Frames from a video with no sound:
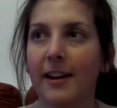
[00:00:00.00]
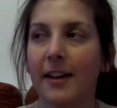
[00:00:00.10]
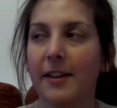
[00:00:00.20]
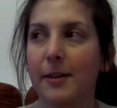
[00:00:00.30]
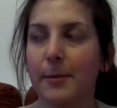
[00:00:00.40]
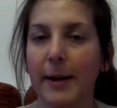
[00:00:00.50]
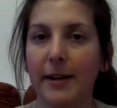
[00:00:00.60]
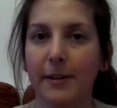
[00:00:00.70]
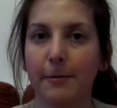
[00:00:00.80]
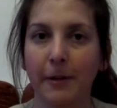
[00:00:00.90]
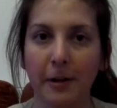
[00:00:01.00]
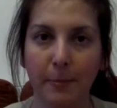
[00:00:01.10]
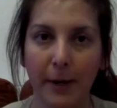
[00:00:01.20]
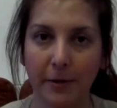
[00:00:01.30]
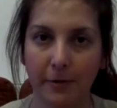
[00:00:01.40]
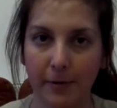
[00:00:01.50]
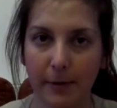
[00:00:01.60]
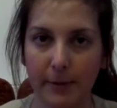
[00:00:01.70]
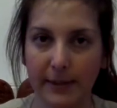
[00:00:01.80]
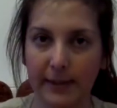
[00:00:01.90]
I think I only paid like £5 for
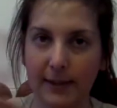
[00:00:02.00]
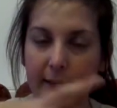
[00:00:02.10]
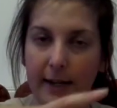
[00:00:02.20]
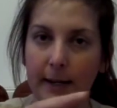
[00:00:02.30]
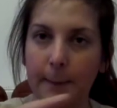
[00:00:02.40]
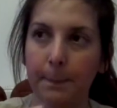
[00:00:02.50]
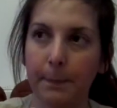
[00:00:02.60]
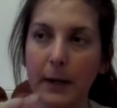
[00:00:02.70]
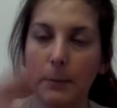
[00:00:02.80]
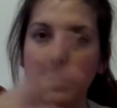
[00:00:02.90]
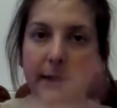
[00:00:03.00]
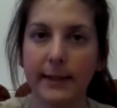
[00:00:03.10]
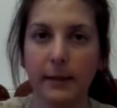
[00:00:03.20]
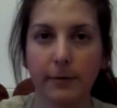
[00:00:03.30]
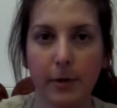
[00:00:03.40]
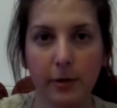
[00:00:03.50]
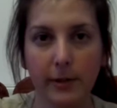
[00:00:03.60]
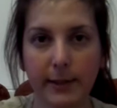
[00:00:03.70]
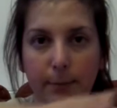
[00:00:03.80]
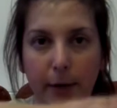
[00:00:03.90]
it, but it's like a mini Silver
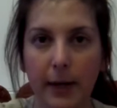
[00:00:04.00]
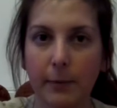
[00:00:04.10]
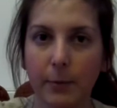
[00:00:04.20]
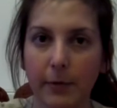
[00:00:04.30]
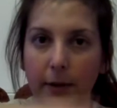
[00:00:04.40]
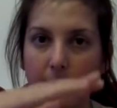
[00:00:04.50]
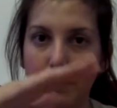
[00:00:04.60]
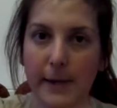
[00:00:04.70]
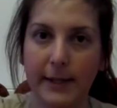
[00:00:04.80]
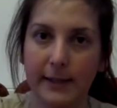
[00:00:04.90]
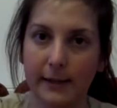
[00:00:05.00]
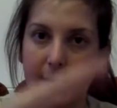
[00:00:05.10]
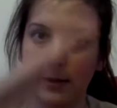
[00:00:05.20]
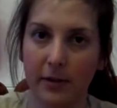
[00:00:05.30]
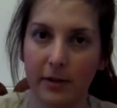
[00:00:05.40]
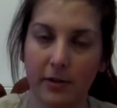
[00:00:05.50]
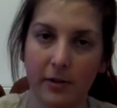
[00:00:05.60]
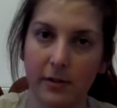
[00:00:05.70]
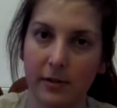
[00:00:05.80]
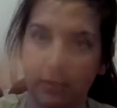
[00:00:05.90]
Cross pram with like the bassinet and the
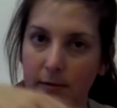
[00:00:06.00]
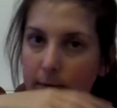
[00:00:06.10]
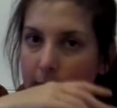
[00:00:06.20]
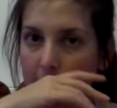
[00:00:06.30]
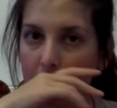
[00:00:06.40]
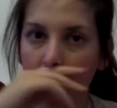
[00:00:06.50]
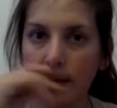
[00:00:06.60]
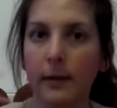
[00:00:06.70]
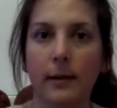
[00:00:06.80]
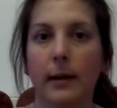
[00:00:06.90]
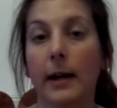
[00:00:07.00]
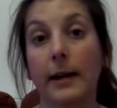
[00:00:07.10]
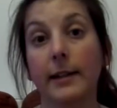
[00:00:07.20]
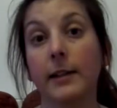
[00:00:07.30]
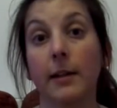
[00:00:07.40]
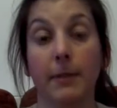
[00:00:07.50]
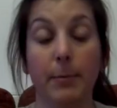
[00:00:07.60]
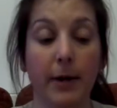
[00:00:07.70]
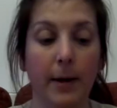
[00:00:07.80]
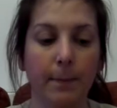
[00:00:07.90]
hood, and it's a lovely
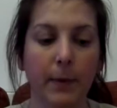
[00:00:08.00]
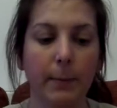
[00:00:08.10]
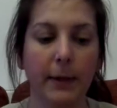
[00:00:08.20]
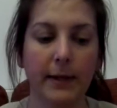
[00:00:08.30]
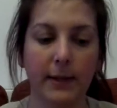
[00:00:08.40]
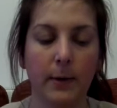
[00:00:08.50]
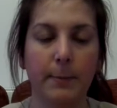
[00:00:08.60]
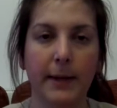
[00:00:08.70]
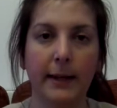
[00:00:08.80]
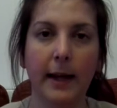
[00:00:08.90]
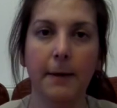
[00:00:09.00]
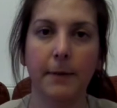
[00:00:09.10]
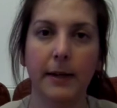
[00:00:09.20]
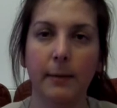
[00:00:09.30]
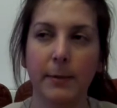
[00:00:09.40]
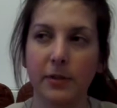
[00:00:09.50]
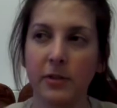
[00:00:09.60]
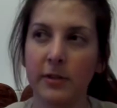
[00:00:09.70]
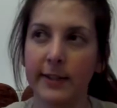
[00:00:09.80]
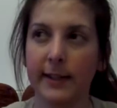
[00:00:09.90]
pram, but it is quite big and heavy. I mean,
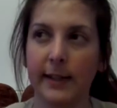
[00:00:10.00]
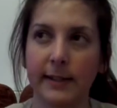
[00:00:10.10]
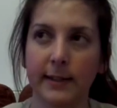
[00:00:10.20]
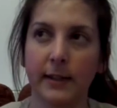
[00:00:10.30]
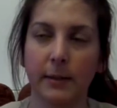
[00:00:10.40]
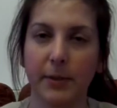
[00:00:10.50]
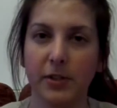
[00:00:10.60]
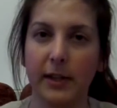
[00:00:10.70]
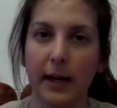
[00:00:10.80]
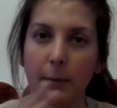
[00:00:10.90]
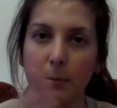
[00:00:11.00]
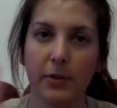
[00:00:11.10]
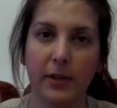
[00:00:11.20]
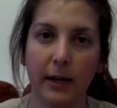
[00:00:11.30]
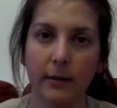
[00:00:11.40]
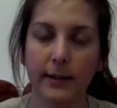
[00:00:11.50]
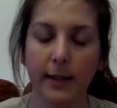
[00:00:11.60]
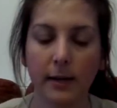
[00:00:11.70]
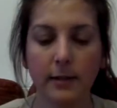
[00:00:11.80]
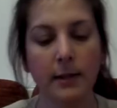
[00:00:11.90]
she uses it inside, but she can't push it
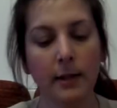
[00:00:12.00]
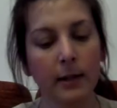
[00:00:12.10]
outside.